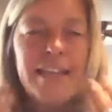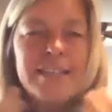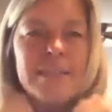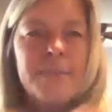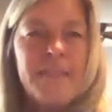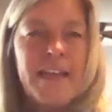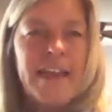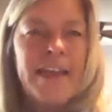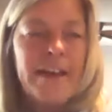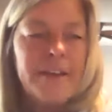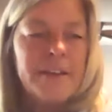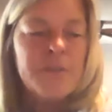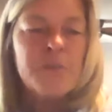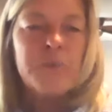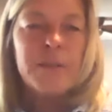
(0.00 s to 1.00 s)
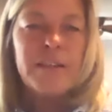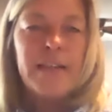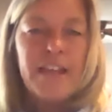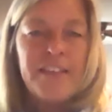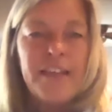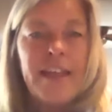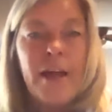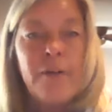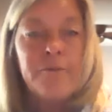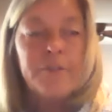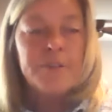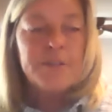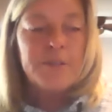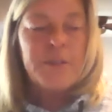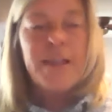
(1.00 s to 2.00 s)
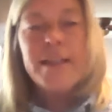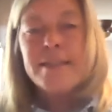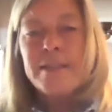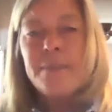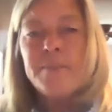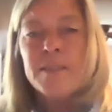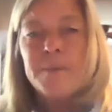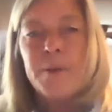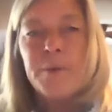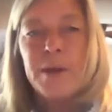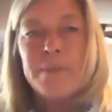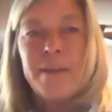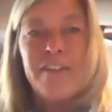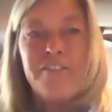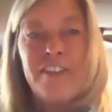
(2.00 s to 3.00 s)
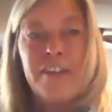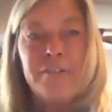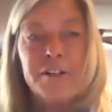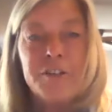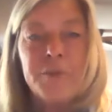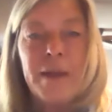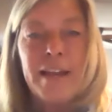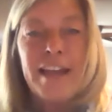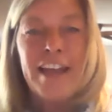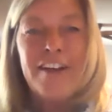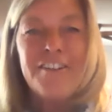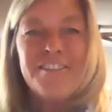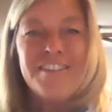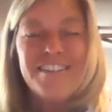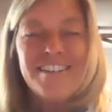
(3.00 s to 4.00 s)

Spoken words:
to get some of that out is really, I think, helpful. So that seems to be one of my favorites right now.